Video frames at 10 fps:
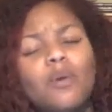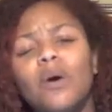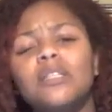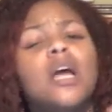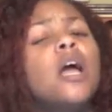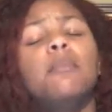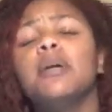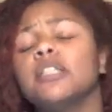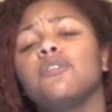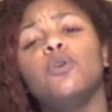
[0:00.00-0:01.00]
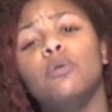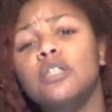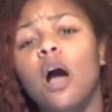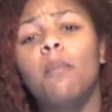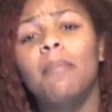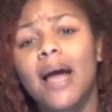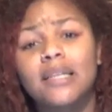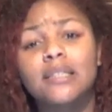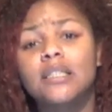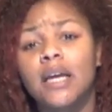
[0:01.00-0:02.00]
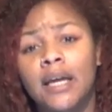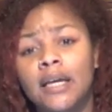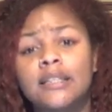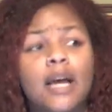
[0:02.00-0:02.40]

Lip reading: was, bitch, if you was on Masters of Ink,